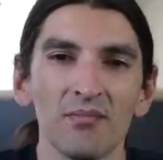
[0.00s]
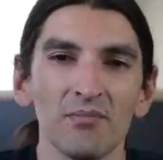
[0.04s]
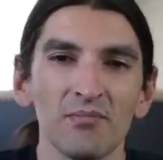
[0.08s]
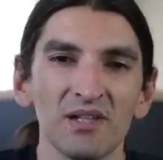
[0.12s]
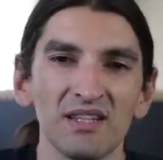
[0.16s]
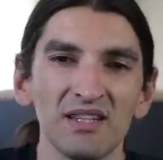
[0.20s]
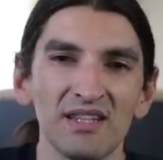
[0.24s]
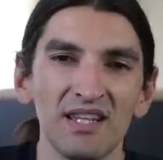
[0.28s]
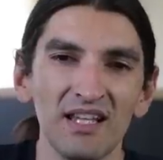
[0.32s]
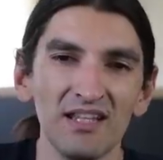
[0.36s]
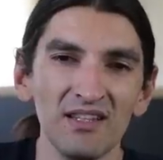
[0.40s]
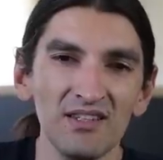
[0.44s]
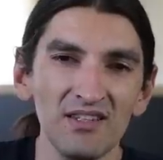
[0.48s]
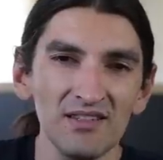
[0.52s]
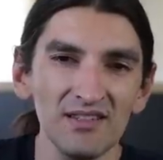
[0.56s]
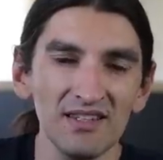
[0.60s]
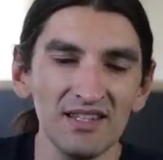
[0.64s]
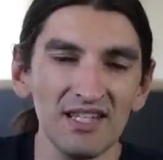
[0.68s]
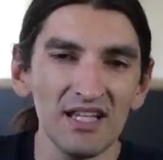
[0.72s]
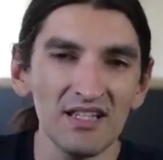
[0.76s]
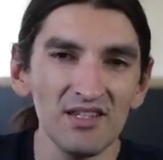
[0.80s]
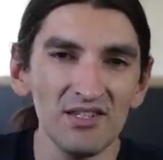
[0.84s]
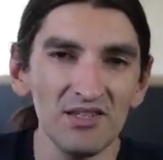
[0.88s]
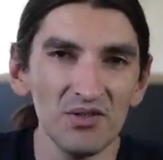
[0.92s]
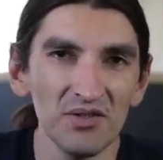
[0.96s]
but then,
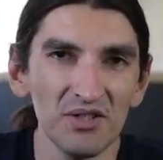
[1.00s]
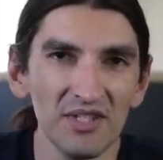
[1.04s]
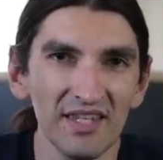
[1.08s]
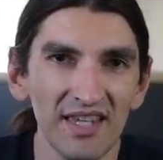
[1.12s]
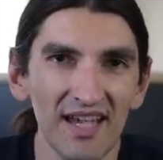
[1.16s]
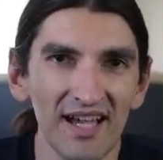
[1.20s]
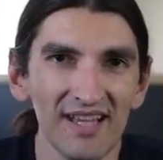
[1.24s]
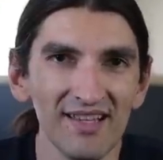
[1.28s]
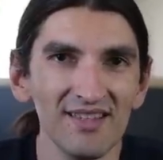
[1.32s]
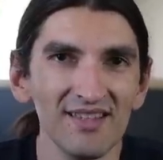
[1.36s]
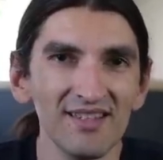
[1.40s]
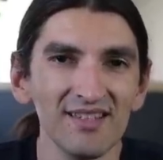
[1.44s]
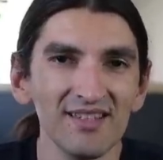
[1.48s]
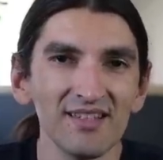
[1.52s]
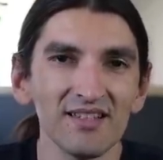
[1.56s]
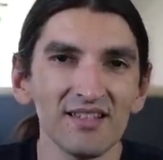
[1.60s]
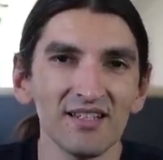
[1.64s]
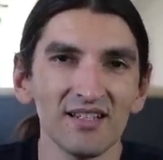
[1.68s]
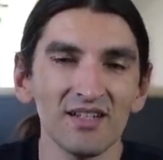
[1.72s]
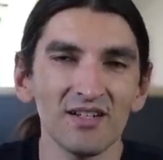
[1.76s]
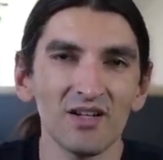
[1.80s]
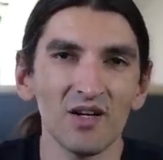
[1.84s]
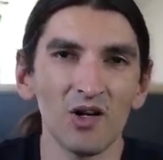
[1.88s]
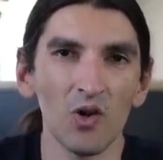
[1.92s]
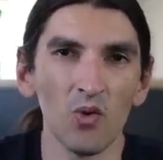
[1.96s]
then you get
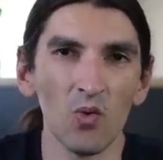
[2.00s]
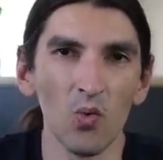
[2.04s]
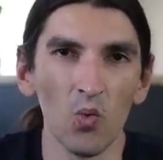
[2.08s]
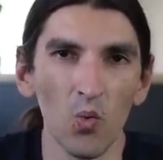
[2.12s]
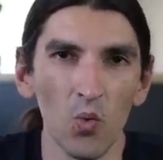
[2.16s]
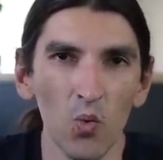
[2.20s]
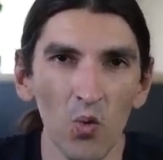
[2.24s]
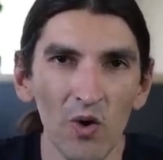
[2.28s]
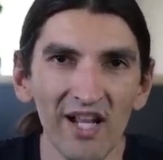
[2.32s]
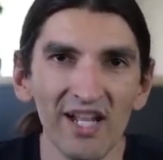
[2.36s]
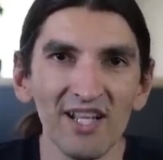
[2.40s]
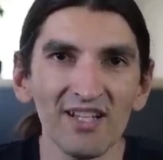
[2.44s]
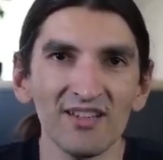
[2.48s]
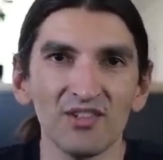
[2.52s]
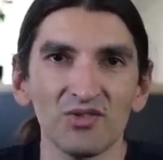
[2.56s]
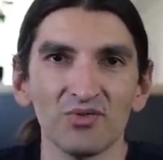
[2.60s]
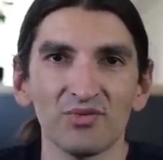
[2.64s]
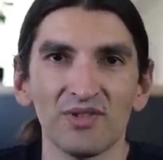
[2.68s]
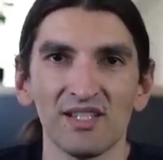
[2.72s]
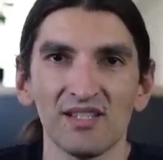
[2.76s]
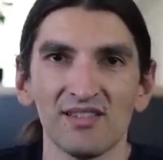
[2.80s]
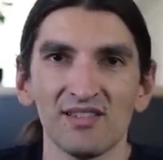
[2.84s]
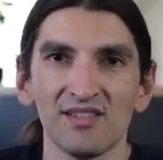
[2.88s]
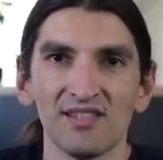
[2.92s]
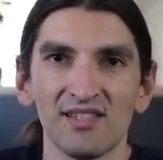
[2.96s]
quick
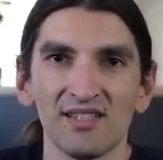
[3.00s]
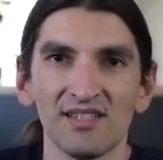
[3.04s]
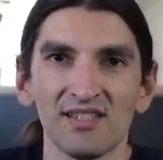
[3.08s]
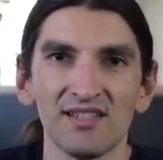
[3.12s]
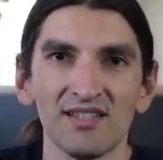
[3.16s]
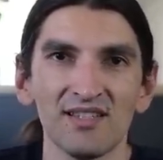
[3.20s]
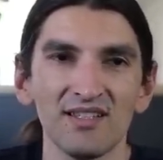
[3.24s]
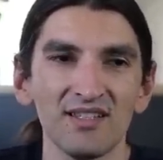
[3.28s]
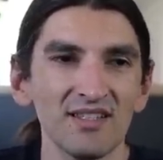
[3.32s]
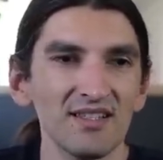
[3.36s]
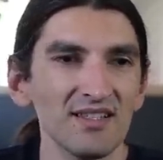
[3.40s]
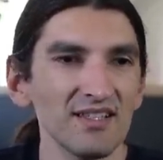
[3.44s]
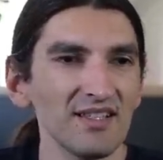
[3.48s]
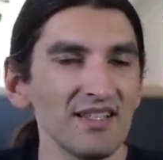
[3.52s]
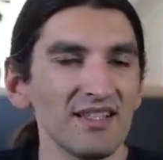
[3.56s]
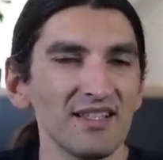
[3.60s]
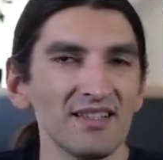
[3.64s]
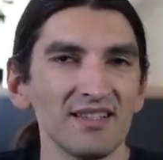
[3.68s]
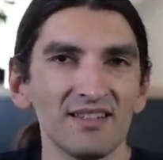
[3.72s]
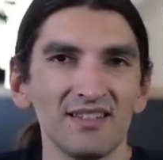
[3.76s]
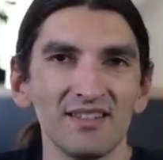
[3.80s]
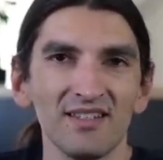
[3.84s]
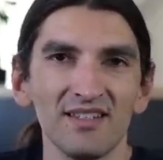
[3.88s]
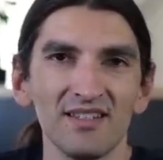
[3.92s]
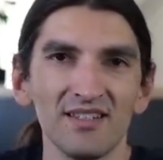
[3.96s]
transients
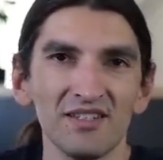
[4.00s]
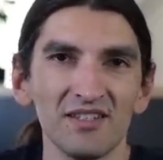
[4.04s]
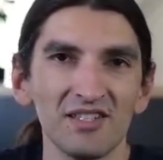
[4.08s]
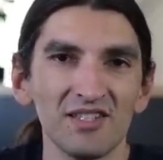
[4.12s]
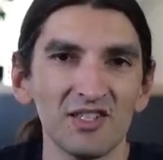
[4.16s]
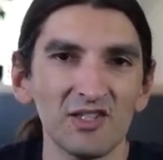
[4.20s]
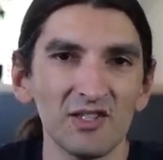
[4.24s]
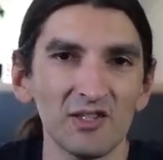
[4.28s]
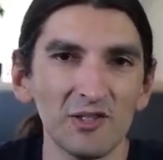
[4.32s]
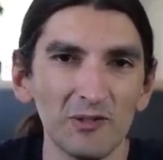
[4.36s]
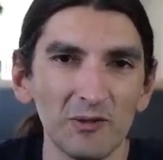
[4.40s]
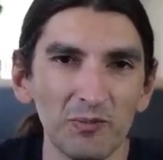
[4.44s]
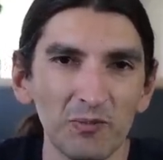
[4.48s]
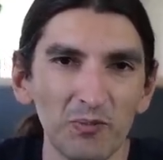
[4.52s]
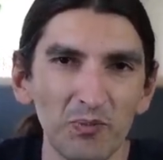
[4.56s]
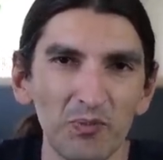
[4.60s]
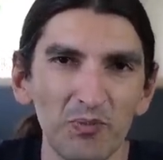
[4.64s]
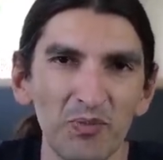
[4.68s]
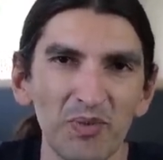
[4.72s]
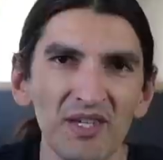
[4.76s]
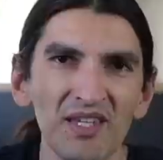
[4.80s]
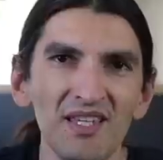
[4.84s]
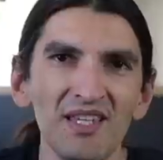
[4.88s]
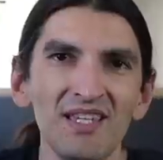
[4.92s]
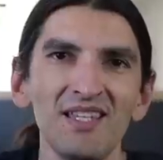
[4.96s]
and
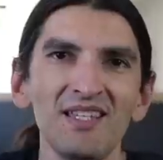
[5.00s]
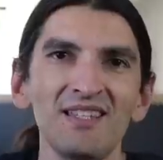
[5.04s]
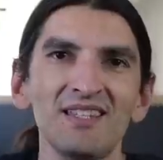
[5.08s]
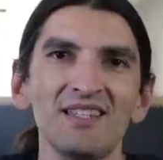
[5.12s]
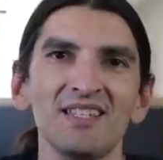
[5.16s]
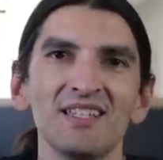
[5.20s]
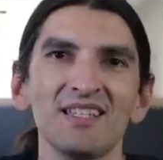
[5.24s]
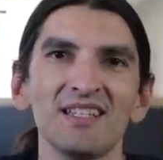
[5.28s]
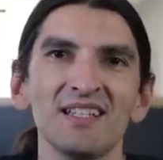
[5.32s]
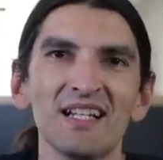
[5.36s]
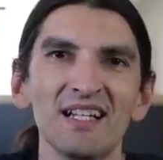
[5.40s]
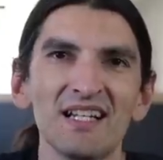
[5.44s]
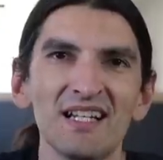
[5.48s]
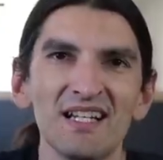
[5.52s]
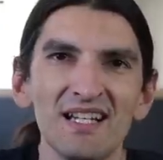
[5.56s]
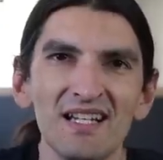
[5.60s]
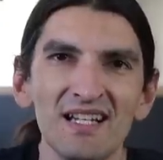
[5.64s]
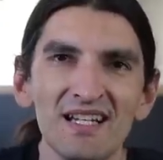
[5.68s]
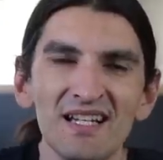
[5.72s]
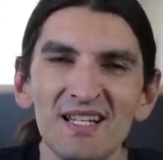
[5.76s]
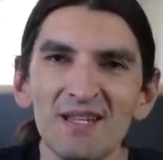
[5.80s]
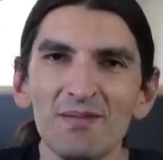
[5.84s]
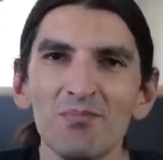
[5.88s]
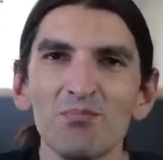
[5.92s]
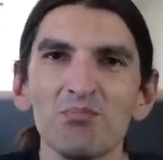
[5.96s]
speedy,
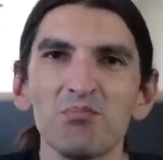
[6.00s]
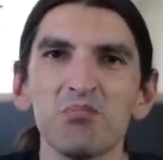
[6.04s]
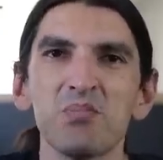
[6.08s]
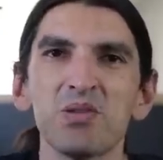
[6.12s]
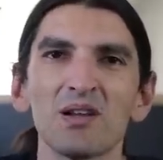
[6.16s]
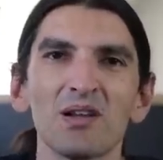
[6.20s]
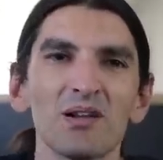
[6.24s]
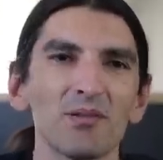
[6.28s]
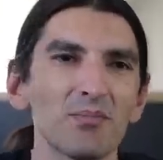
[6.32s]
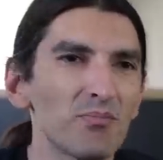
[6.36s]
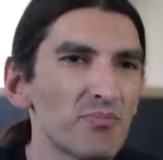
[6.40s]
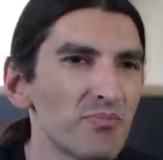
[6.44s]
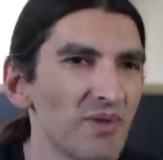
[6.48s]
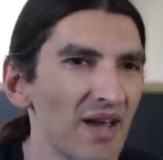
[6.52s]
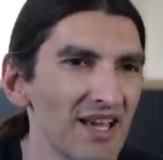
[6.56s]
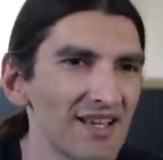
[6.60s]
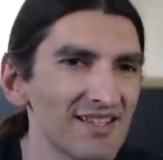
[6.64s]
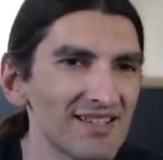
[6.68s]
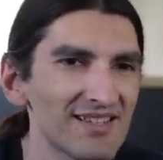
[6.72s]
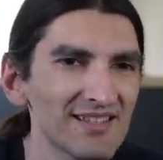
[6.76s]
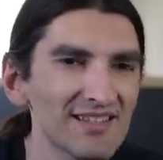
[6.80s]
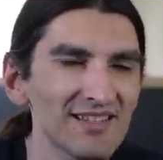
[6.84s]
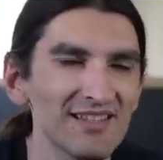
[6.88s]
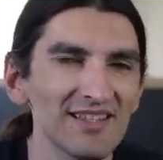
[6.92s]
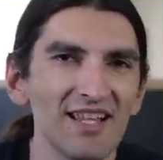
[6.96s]
nimble
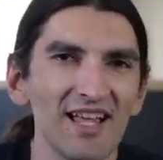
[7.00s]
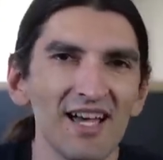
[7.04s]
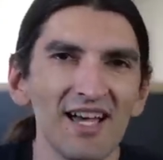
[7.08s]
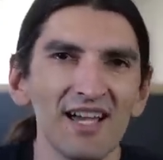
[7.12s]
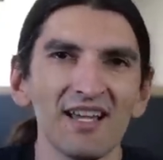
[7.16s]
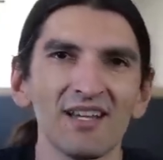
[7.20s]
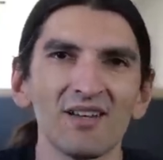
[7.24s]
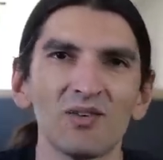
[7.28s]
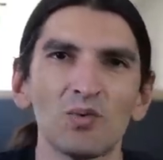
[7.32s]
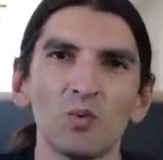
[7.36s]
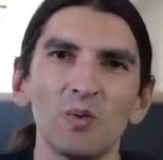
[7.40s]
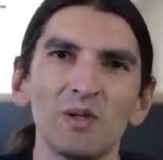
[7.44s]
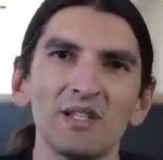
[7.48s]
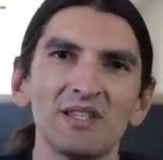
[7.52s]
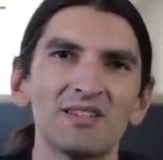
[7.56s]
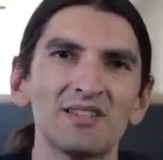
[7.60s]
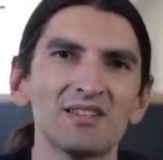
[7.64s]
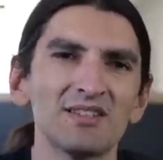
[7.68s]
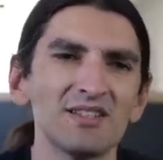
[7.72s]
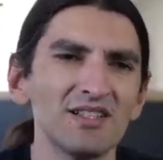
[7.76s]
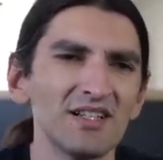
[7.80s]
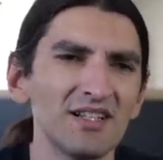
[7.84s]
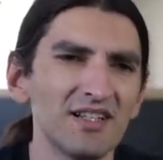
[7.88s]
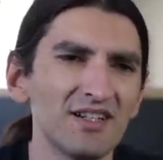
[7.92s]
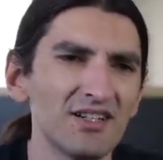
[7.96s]
bass line
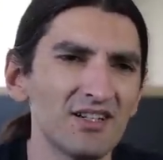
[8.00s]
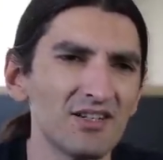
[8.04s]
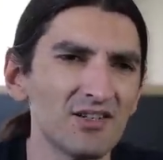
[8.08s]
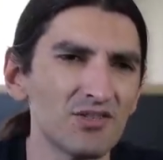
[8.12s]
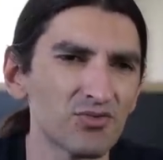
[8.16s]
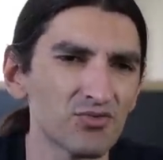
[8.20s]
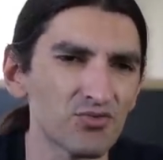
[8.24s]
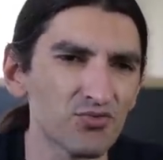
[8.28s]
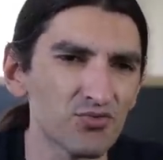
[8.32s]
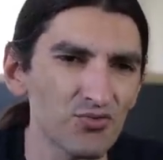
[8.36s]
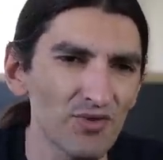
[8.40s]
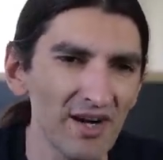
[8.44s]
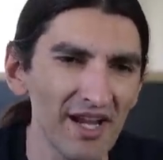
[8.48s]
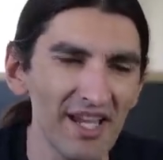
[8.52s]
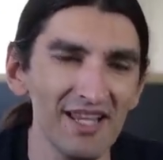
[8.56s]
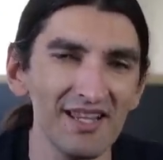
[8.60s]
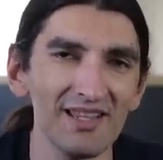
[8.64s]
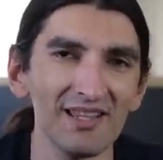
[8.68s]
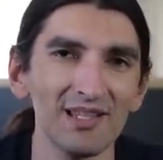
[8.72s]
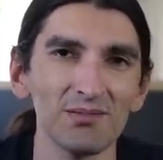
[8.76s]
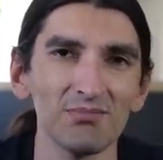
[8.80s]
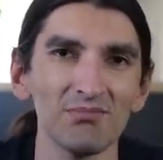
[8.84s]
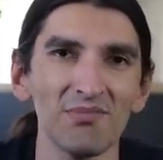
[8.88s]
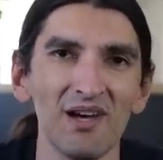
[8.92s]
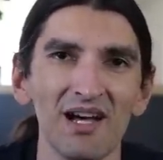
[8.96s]
with
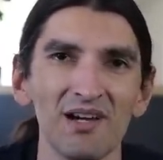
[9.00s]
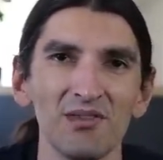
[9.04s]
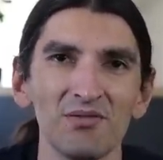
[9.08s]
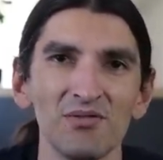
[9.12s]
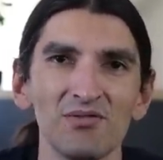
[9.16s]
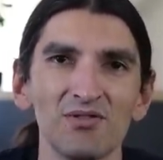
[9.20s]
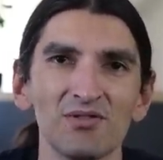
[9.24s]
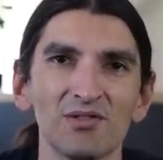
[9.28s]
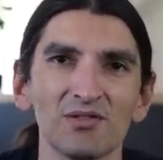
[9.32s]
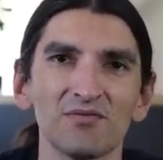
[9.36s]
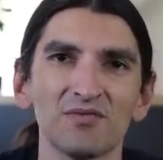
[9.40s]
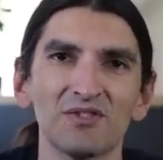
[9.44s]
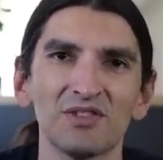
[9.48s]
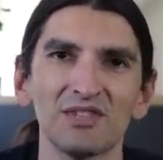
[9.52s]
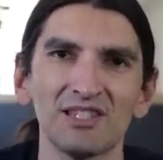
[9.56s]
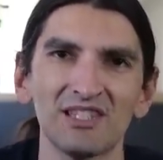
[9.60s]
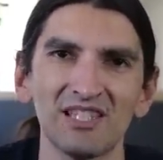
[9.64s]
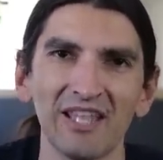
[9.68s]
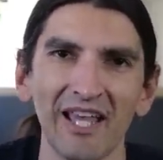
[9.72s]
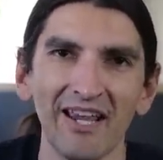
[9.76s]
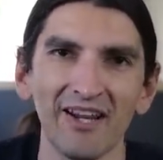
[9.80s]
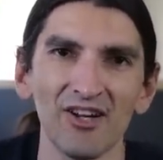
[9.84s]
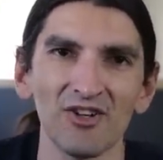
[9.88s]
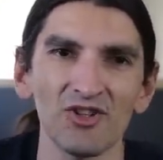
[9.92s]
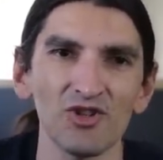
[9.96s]
great amounts of
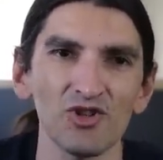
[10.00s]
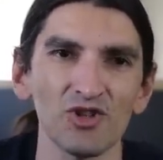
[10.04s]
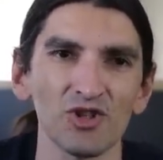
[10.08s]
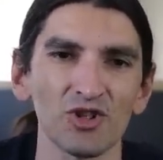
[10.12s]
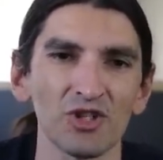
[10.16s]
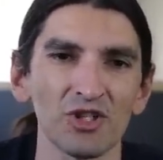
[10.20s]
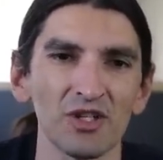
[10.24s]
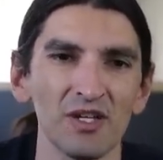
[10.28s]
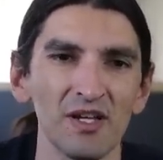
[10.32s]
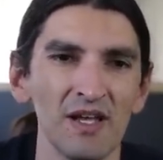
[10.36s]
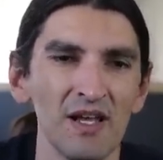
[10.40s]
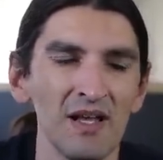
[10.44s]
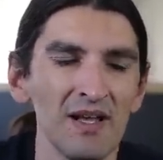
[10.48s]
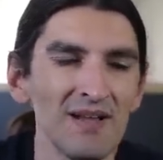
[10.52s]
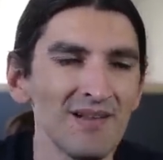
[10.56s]
texture,